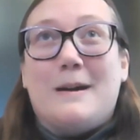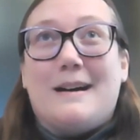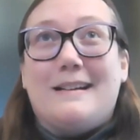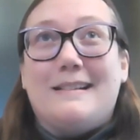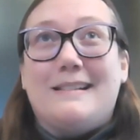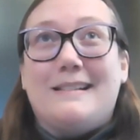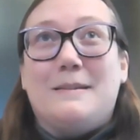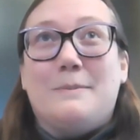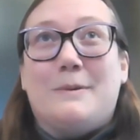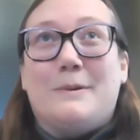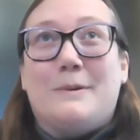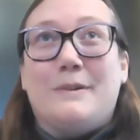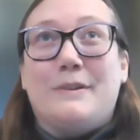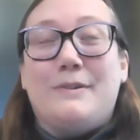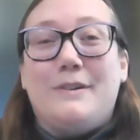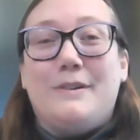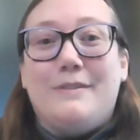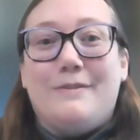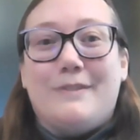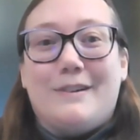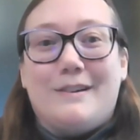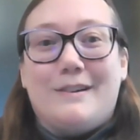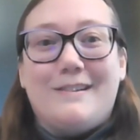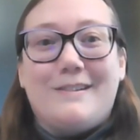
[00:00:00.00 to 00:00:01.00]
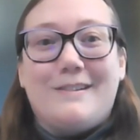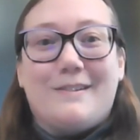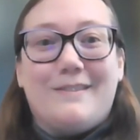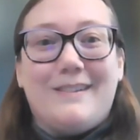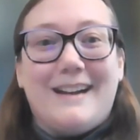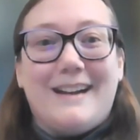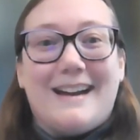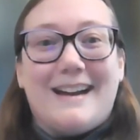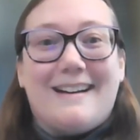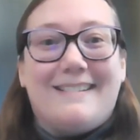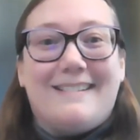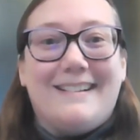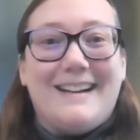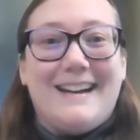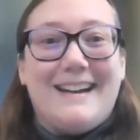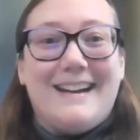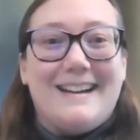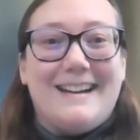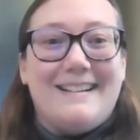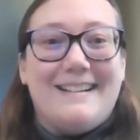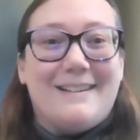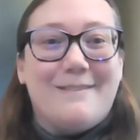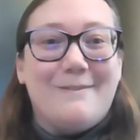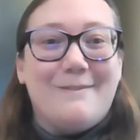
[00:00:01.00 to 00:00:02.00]
possible through virtual
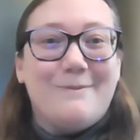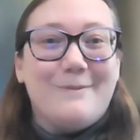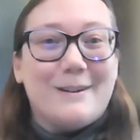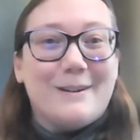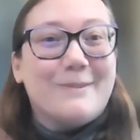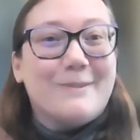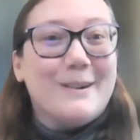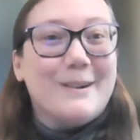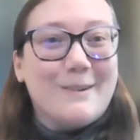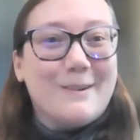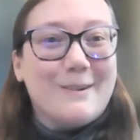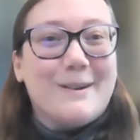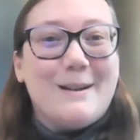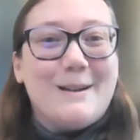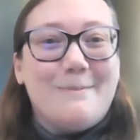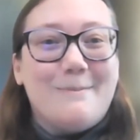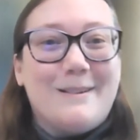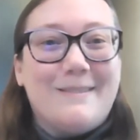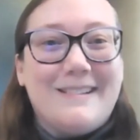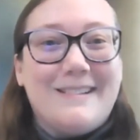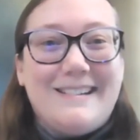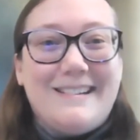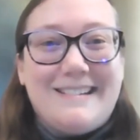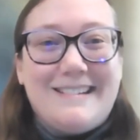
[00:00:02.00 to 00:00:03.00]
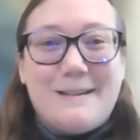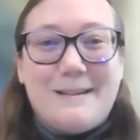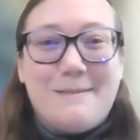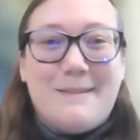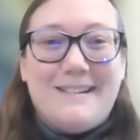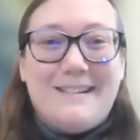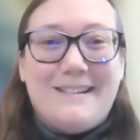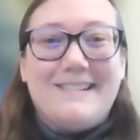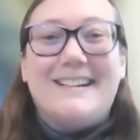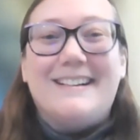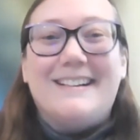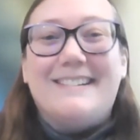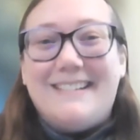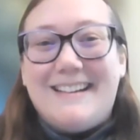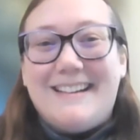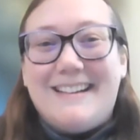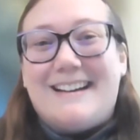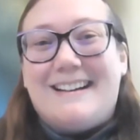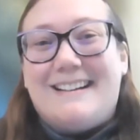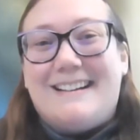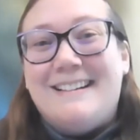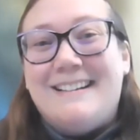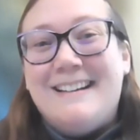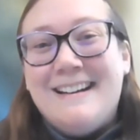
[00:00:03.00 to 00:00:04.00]
reality. And I've worked quite a bit with Jim and
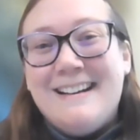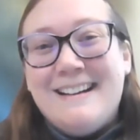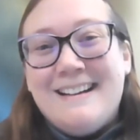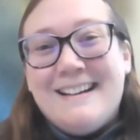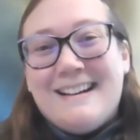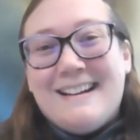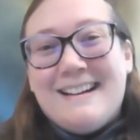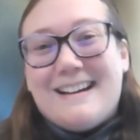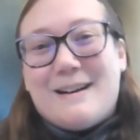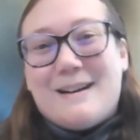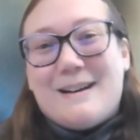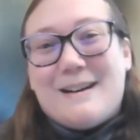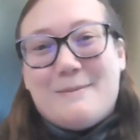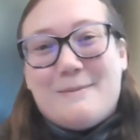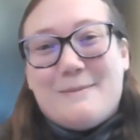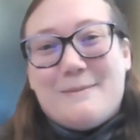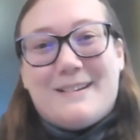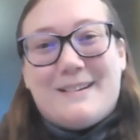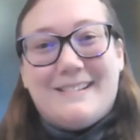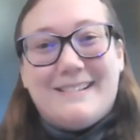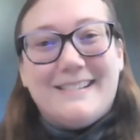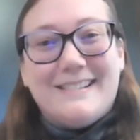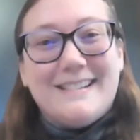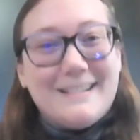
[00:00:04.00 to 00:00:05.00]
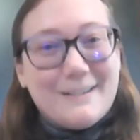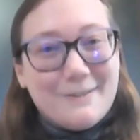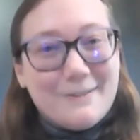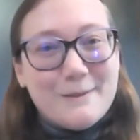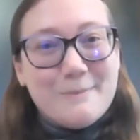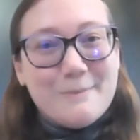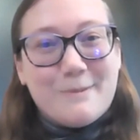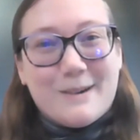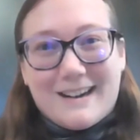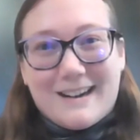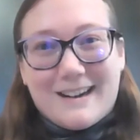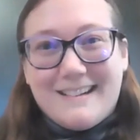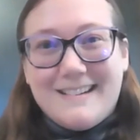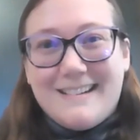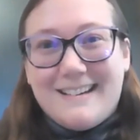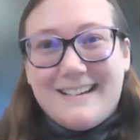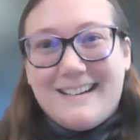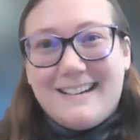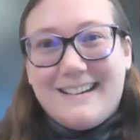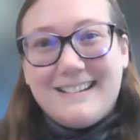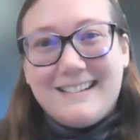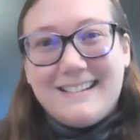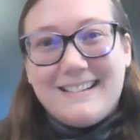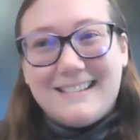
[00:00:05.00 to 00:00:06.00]
Triglia on some different
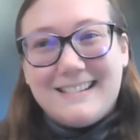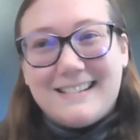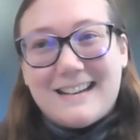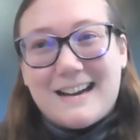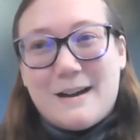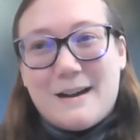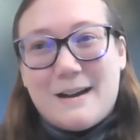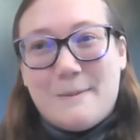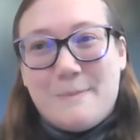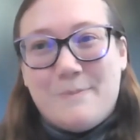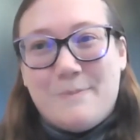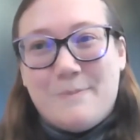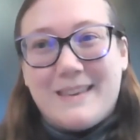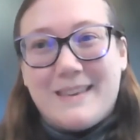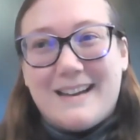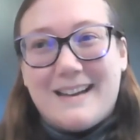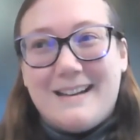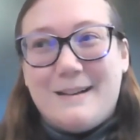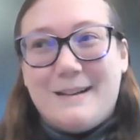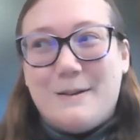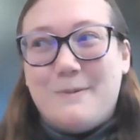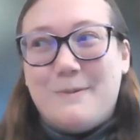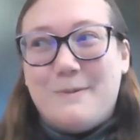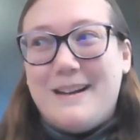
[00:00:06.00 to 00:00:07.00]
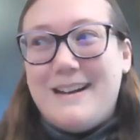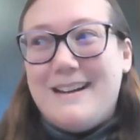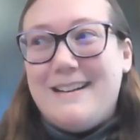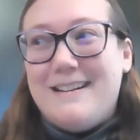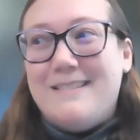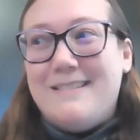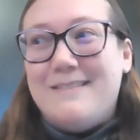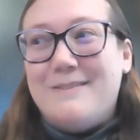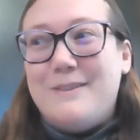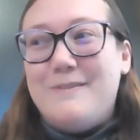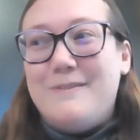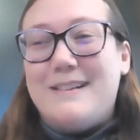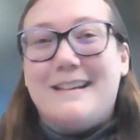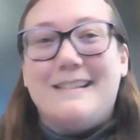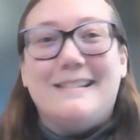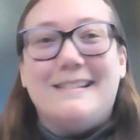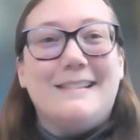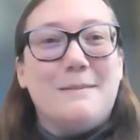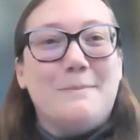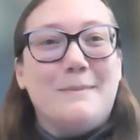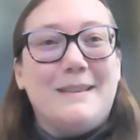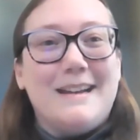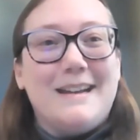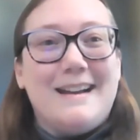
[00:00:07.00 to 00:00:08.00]
projects. I know we've
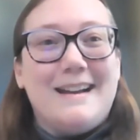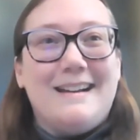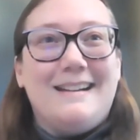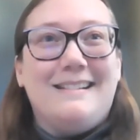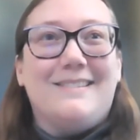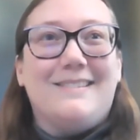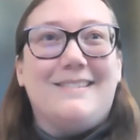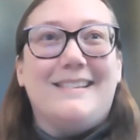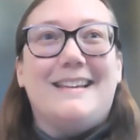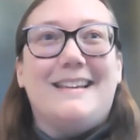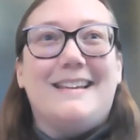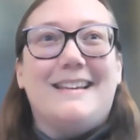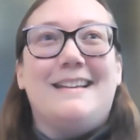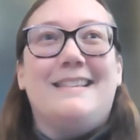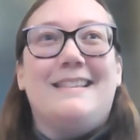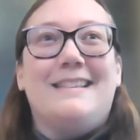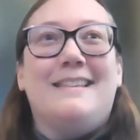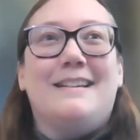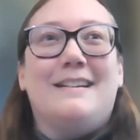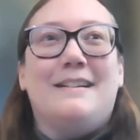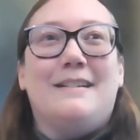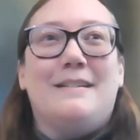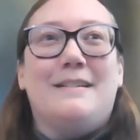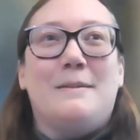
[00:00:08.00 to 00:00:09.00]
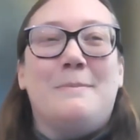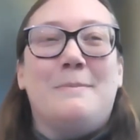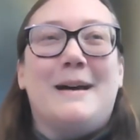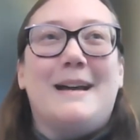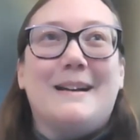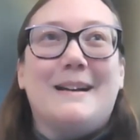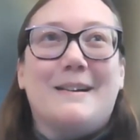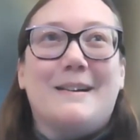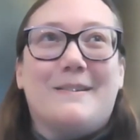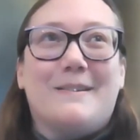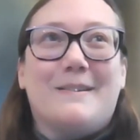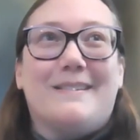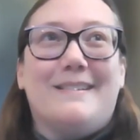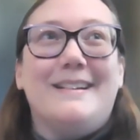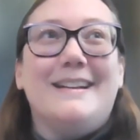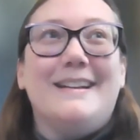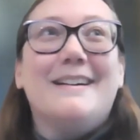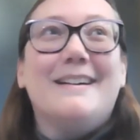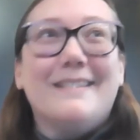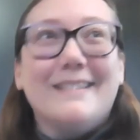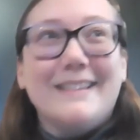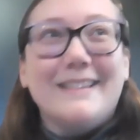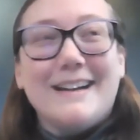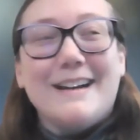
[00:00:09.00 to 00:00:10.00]
done some things within the medical and
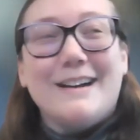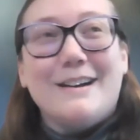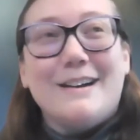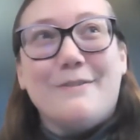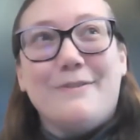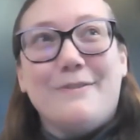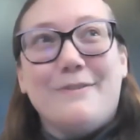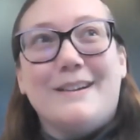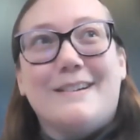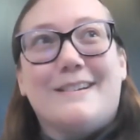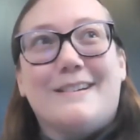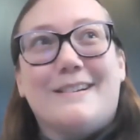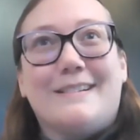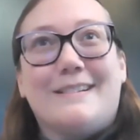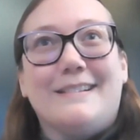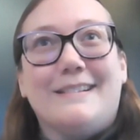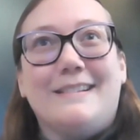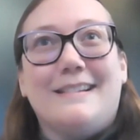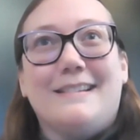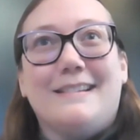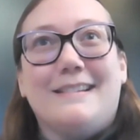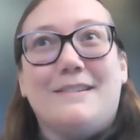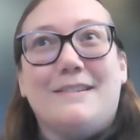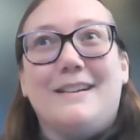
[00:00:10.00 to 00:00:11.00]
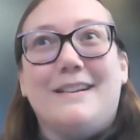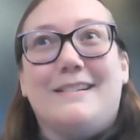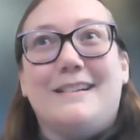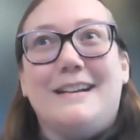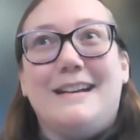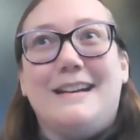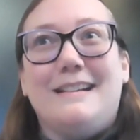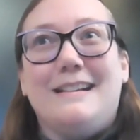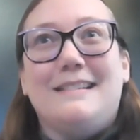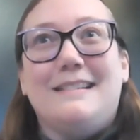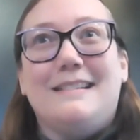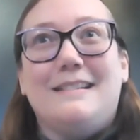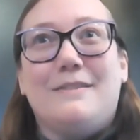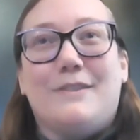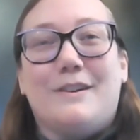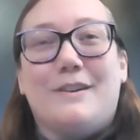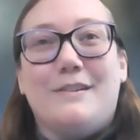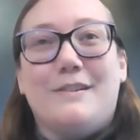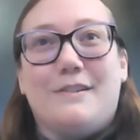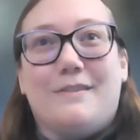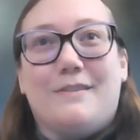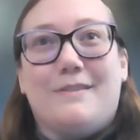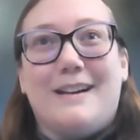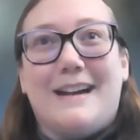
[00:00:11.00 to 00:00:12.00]
healthcare fields as it relates to
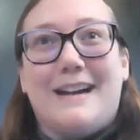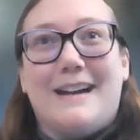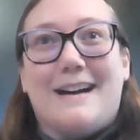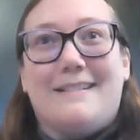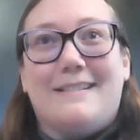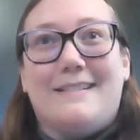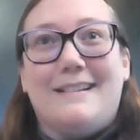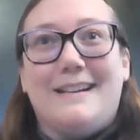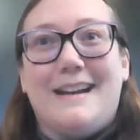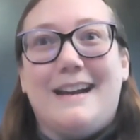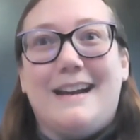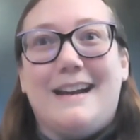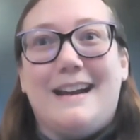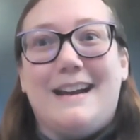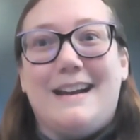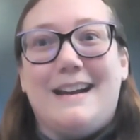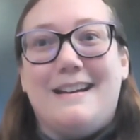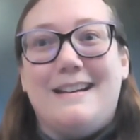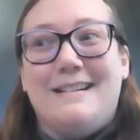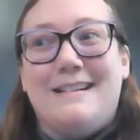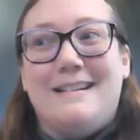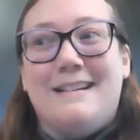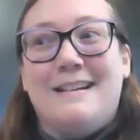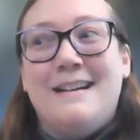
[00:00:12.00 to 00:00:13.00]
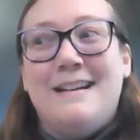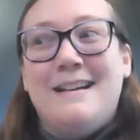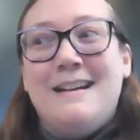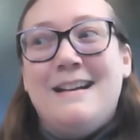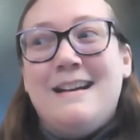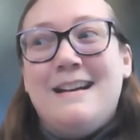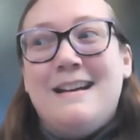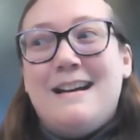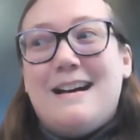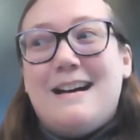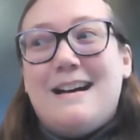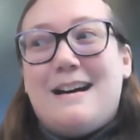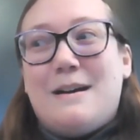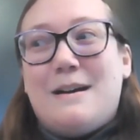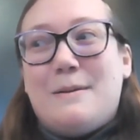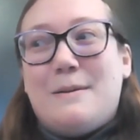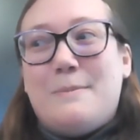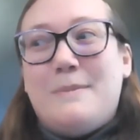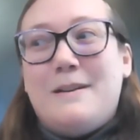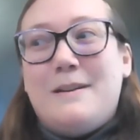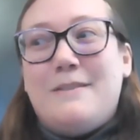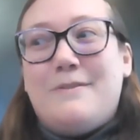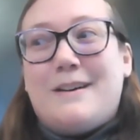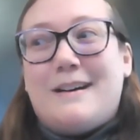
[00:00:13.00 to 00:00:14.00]
virtual reality, and
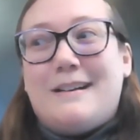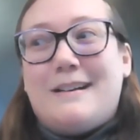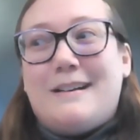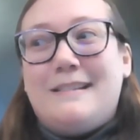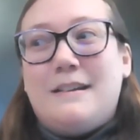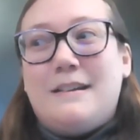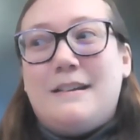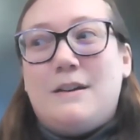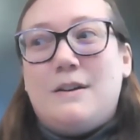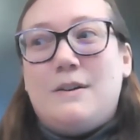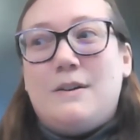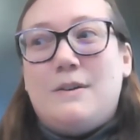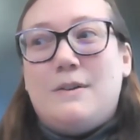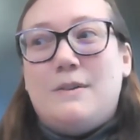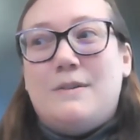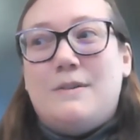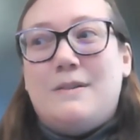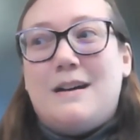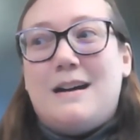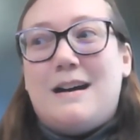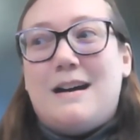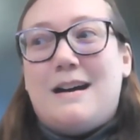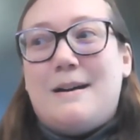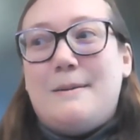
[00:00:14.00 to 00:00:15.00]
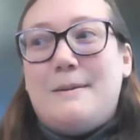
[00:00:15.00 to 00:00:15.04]
have also